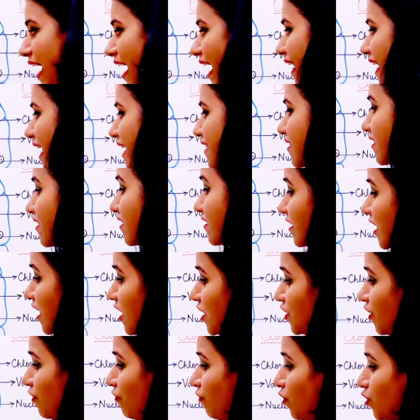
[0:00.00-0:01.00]
And as a
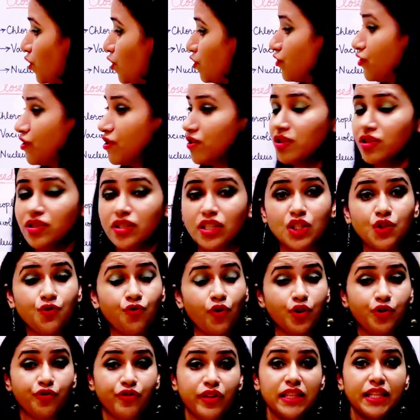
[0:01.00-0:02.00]
result of photosynthesis,
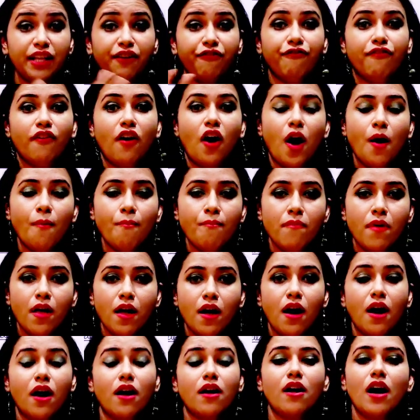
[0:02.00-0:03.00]
what will they form?
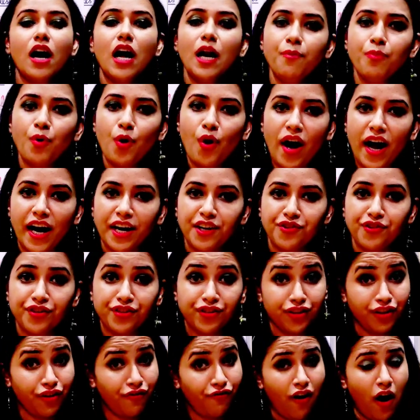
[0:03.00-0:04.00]
A carbohydrate
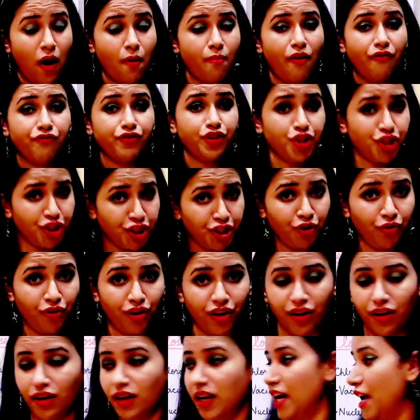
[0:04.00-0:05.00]
in the form of the
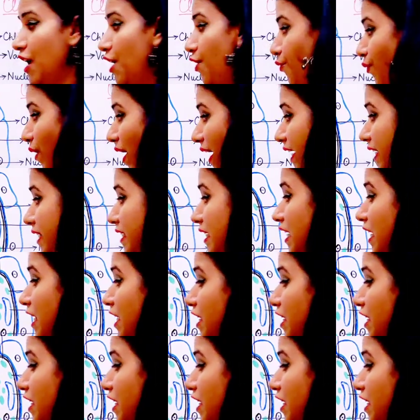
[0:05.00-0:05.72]
sugar, right?